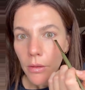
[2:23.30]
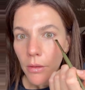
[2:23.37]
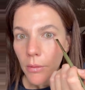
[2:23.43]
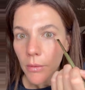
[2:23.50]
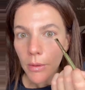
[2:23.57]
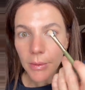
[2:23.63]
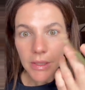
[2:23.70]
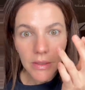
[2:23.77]

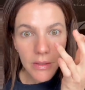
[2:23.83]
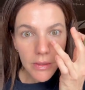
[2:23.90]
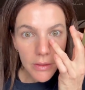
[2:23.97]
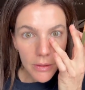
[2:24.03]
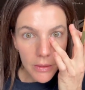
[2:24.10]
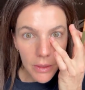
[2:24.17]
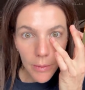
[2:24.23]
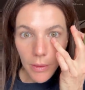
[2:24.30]
Maybe
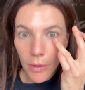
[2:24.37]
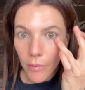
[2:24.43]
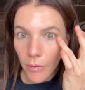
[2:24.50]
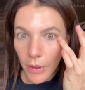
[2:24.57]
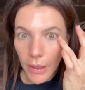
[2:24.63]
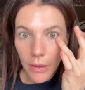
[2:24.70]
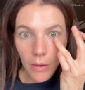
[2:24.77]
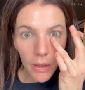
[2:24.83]
skim it
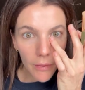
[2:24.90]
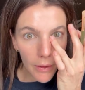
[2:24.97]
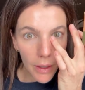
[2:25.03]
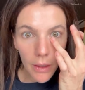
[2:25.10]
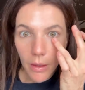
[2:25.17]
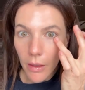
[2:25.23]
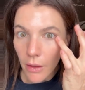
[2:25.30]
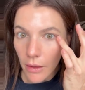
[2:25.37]
right along
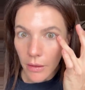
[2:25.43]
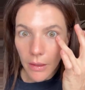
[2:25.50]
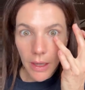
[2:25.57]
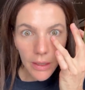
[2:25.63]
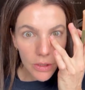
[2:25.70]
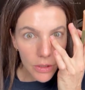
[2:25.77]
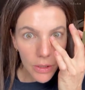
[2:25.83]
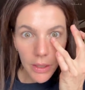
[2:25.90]
that
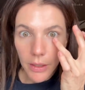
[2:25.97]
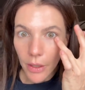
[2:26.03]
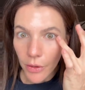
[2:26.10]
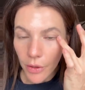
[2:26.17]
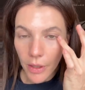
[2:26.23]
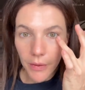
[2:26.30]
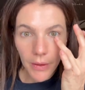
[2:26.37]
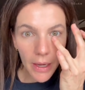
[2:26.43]
lash line
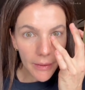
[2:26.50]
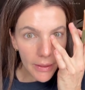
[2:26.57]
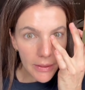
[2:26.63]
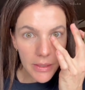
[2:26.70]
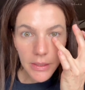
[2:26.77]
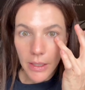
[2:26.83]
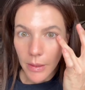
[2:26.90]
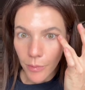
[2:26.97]
underneath. I like
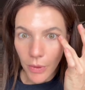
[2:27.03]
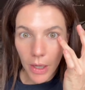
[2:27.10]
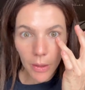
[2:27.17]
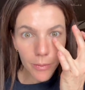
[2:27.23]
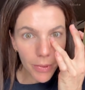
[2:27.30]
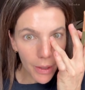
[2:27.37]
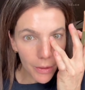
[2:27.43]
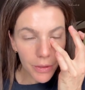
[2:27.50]
to take brown
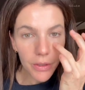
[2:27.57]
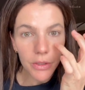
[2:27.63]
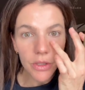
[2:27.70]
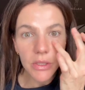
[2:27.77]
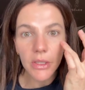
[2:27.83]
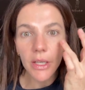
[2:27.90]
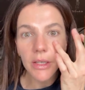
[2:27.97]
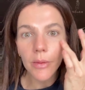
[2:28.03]
powder and
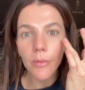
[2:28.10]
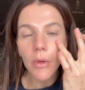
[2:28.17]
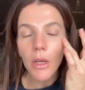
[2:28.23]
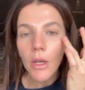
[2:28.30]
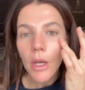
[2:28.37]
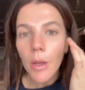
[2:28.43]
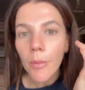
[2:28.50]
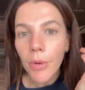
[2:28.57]
just kind of
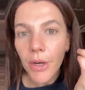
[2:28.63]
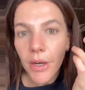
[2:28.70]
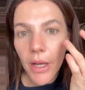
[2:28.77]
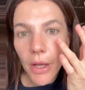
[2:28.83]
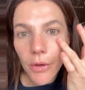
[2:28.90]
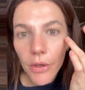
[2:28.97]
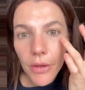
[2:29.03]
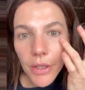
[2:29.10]
put it
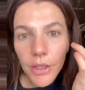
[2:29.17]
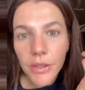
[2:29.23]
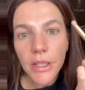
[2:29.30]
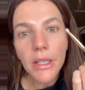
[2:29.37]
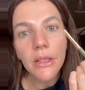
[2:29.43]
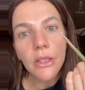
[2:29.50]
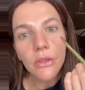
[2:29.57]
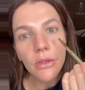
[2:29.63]
under there
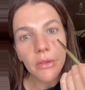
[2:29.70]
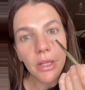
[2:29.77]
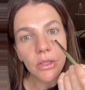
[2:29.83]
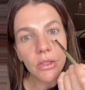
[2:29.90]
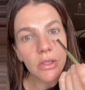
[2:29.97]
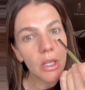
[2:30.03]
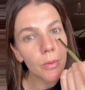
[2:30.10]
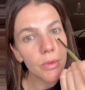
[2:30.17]
daily, so that
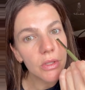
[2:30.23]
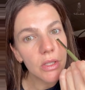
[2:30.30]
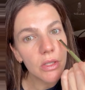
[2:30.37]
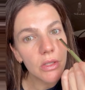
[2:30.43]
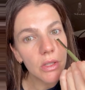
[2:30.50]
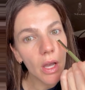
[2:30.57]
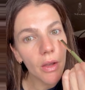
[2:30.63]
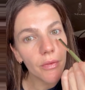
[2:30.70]
just helps to
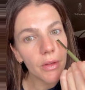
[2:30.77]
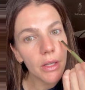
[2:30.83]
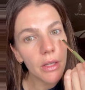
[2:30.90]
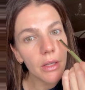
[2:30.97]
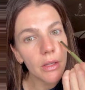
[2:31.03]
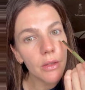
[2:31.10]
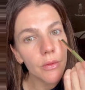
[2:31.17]
soften it.